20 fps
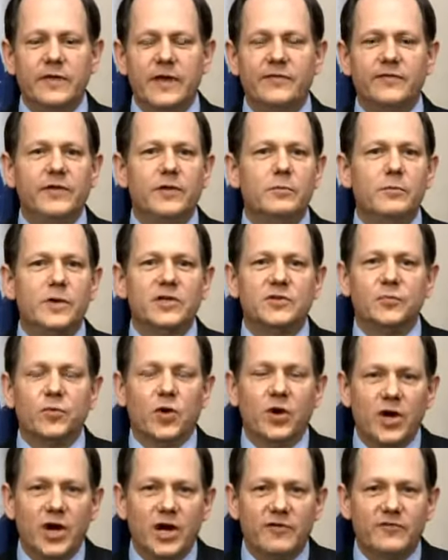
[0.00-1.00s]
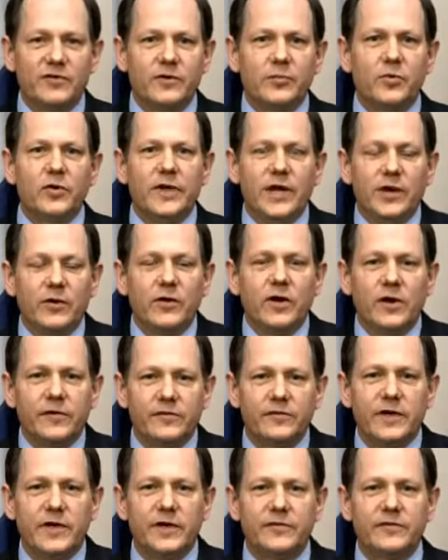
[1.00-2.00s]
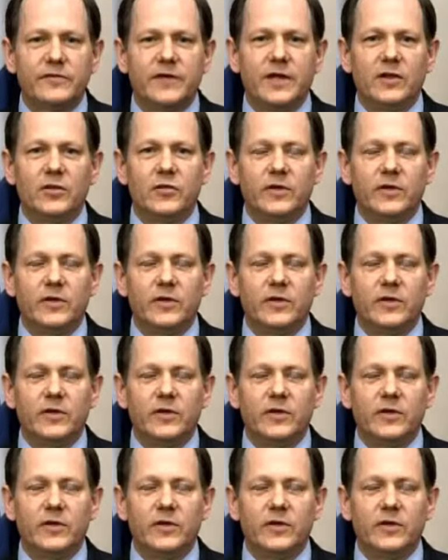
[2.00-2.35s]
They feel much more comfortable here in our city of St.